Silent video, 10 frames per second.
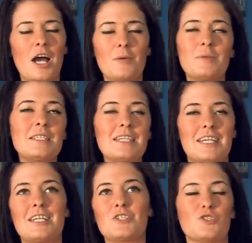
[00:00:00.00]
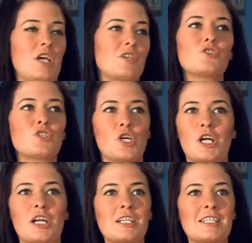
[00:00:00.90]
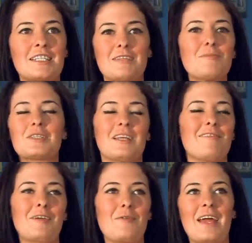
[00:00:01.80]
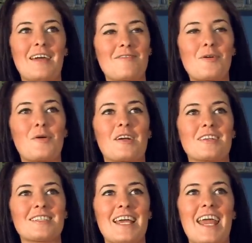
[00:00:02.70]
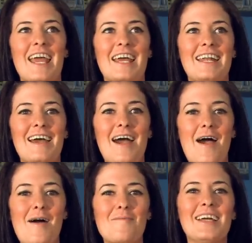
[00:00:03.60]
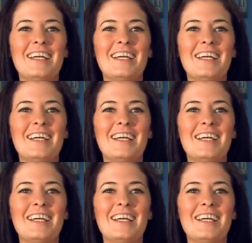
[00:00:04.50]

obscene gestures, the most loving way, of course. And um,